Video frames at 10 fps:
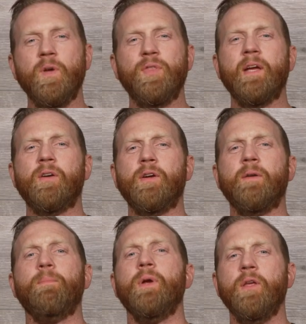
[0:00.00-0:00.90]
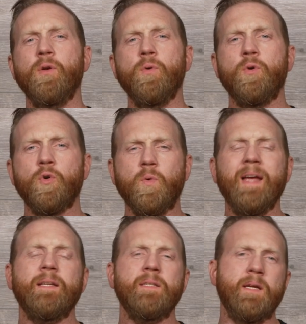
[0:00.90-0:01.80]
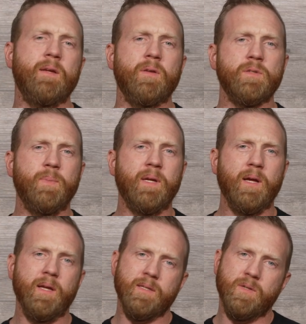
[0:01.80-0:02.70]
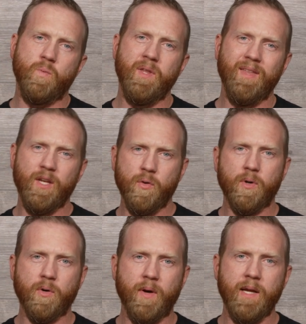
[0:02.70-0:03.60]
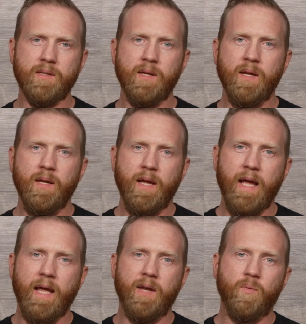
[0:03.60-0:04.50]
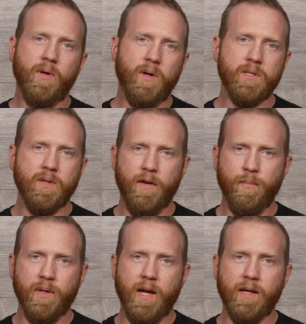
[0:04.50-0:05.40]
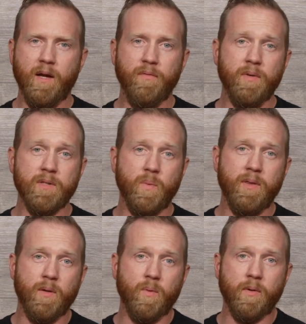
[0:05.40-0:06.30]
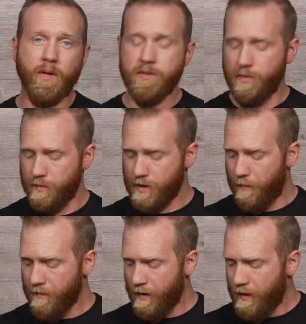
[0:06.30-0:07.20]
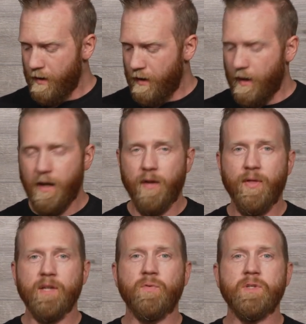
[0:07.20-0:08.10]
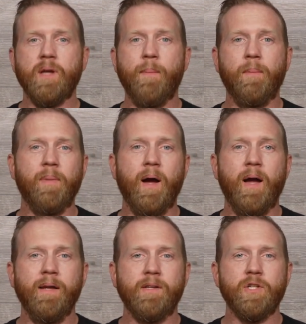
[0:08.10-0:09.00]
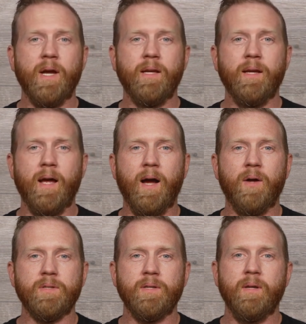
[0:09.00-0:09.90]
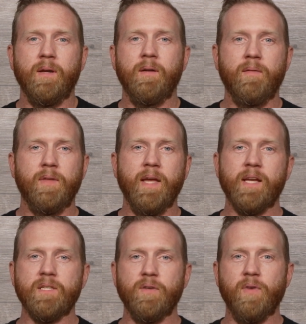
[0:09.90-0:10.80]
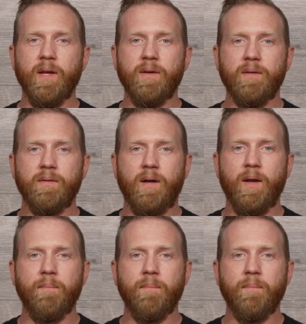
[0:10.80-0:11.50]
think are going to bring you great deals because we think you're great, and we also have pretty high confidence and we think we're great too. So, thanks for stopping by and checking out the Excavator on